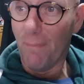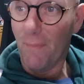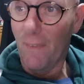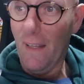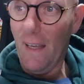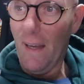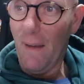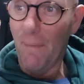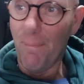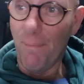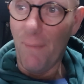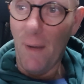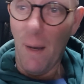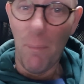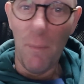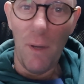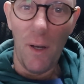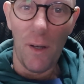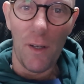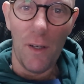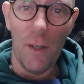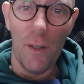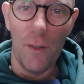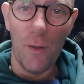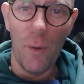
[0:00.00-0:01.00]
yeah, I'm not
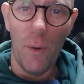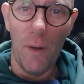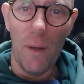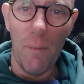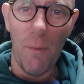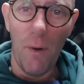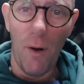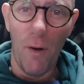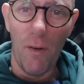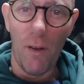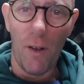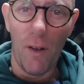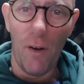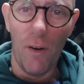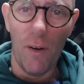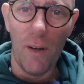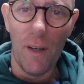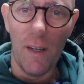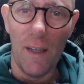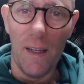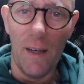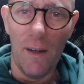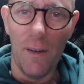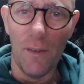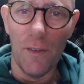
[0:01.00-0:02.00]
going to do any more
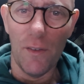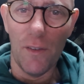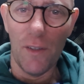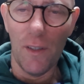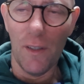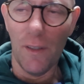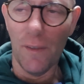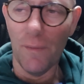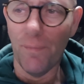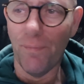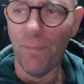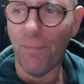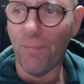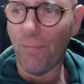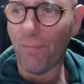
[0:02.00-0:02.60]
recording now until